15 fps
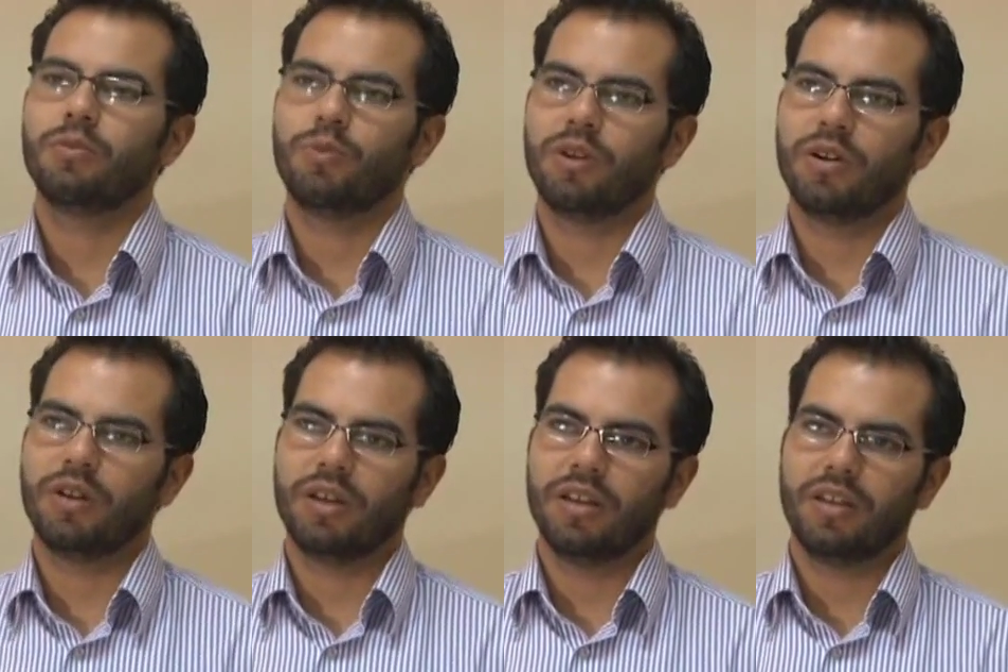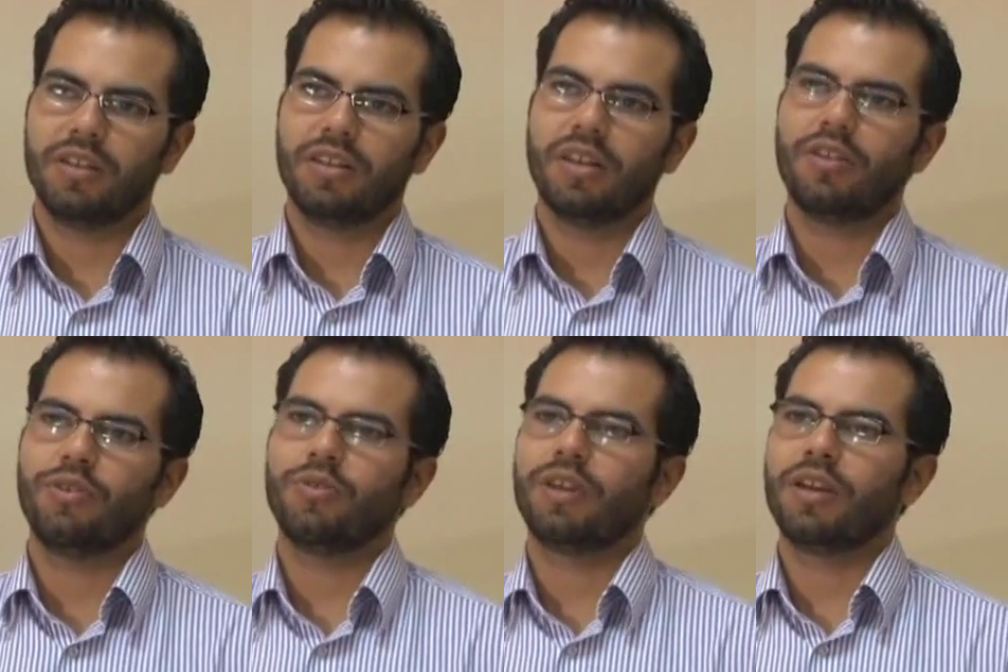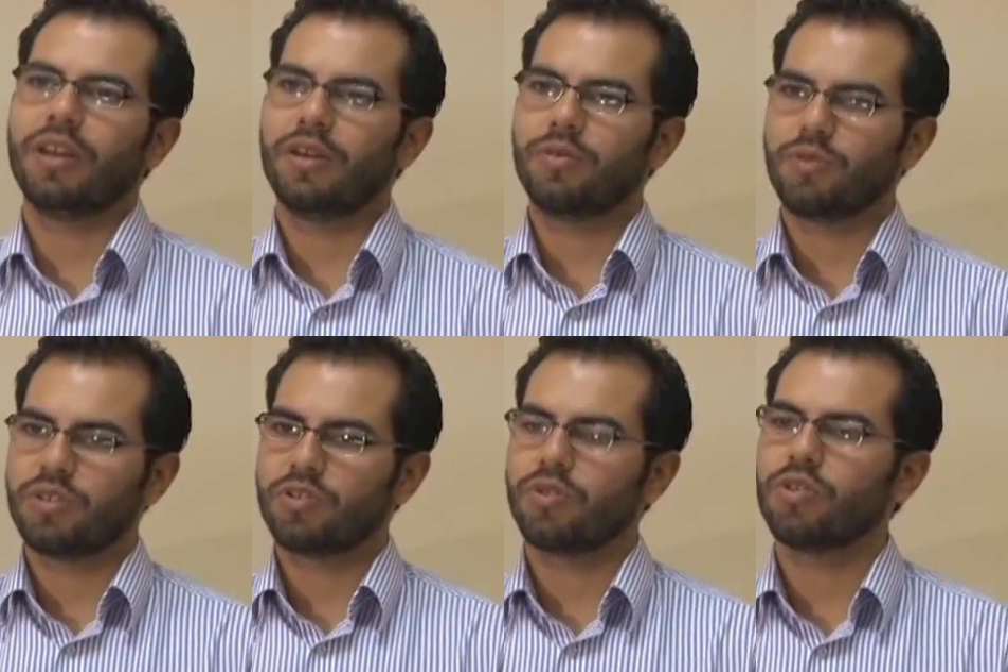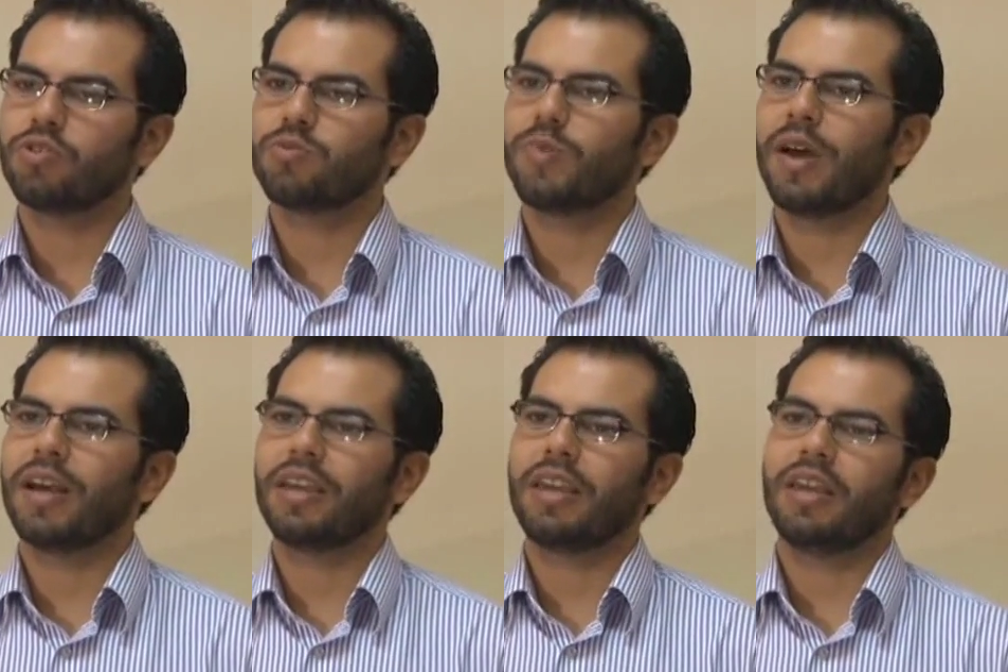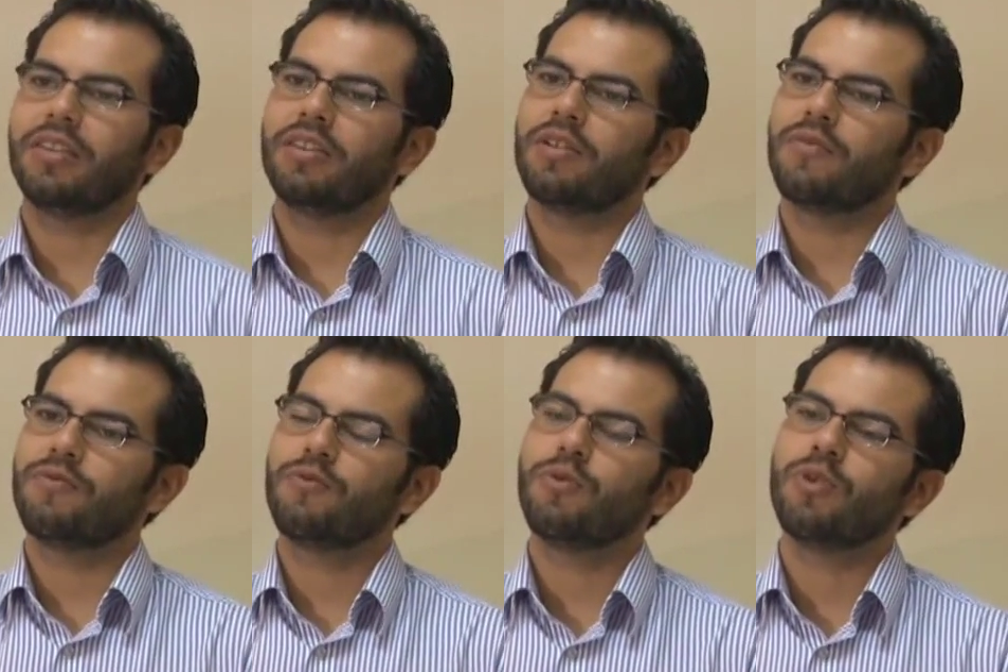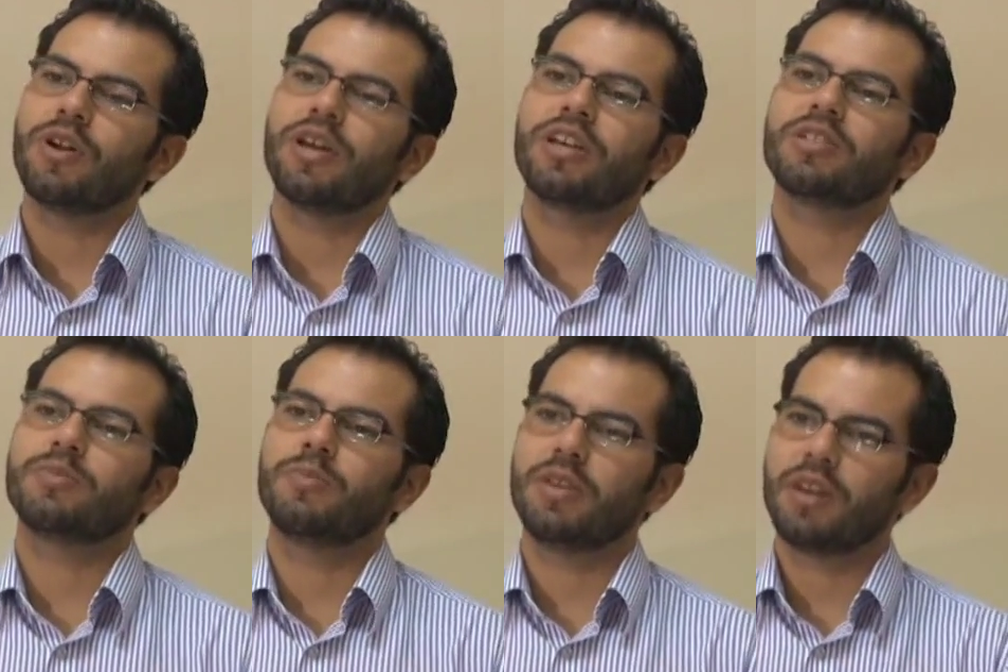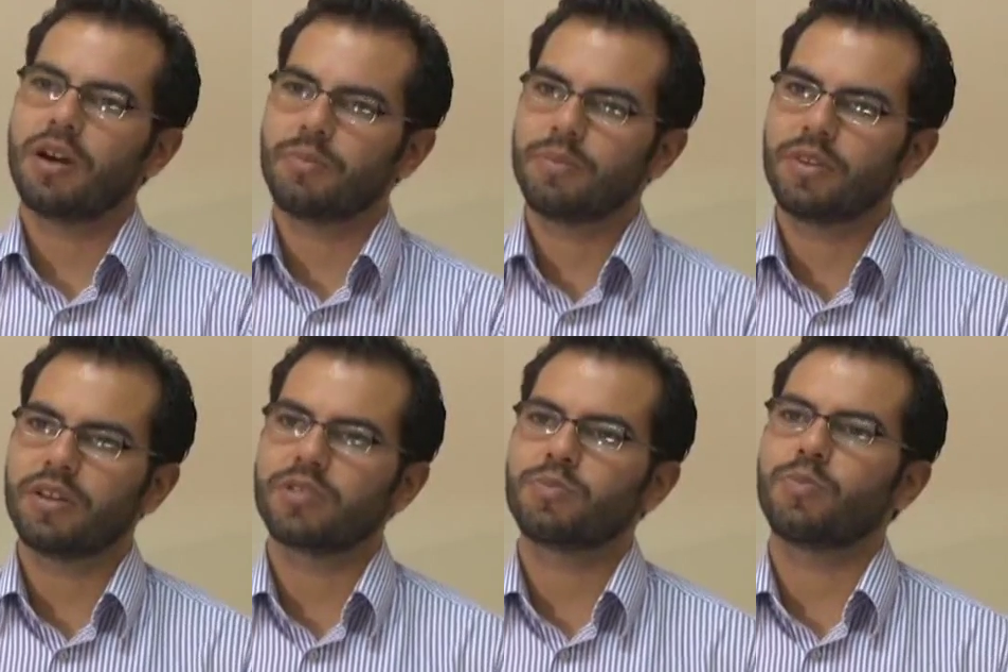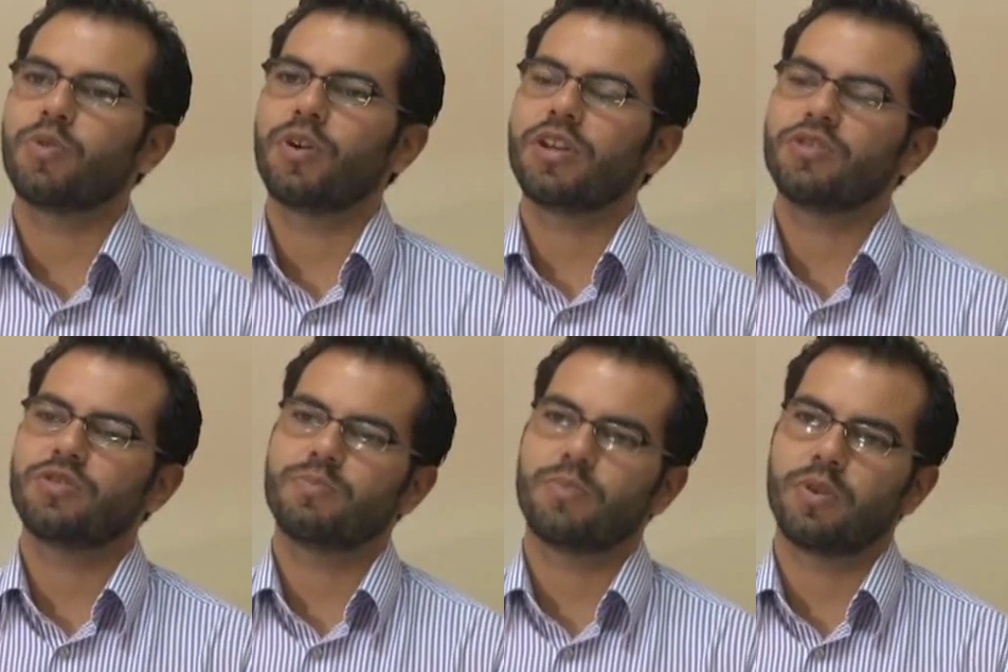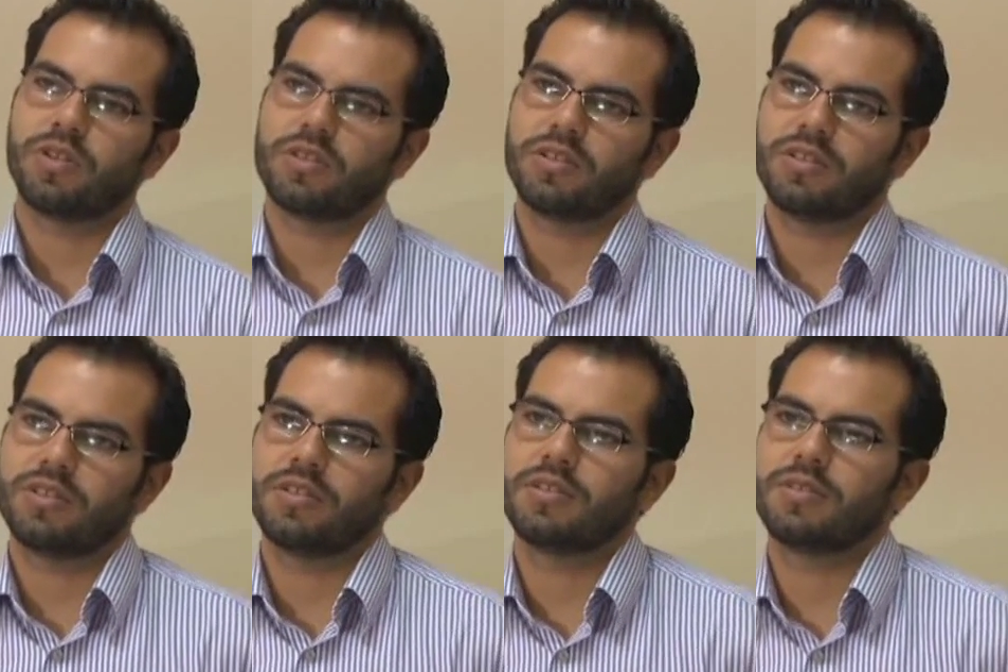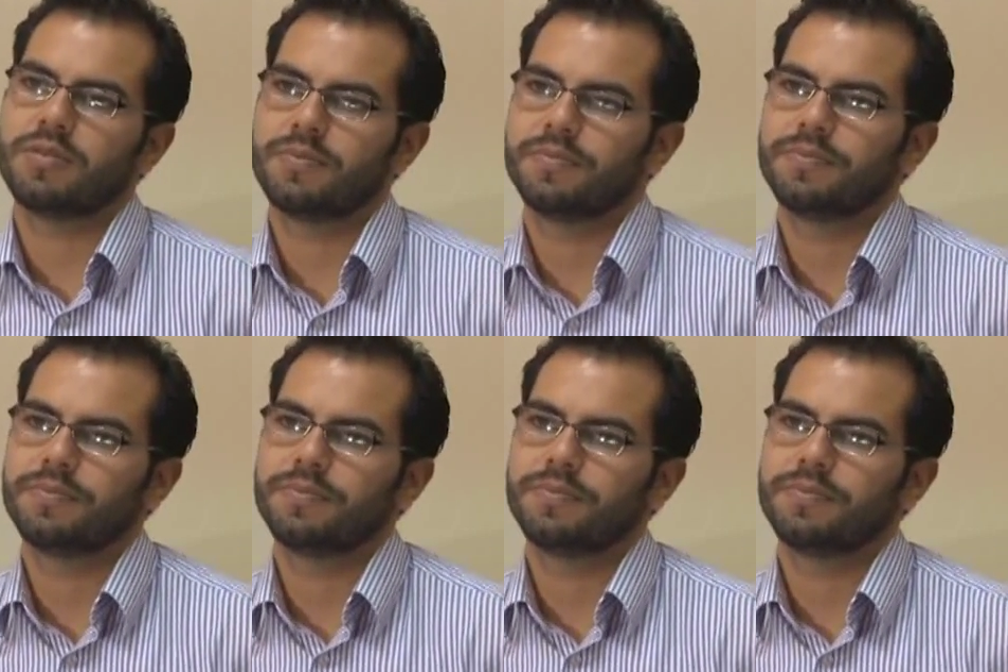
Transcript: that you can get results back and therefore speed up the exploration processes.